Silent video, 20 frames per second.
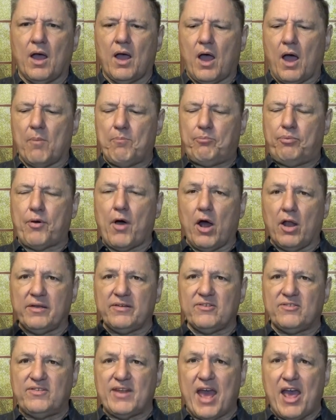
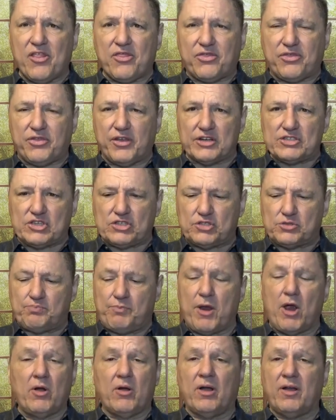Upon death, the
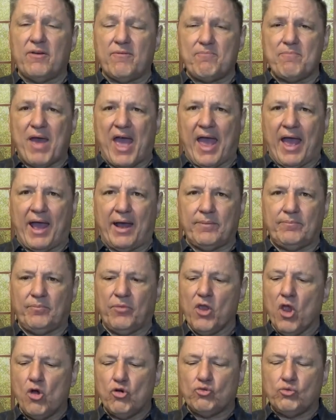spirit of man
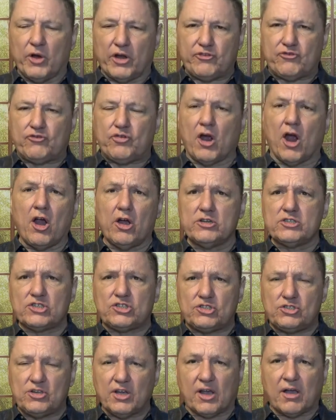
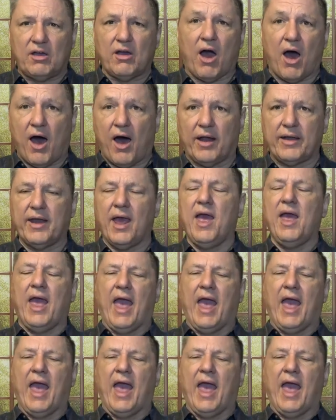returns to God.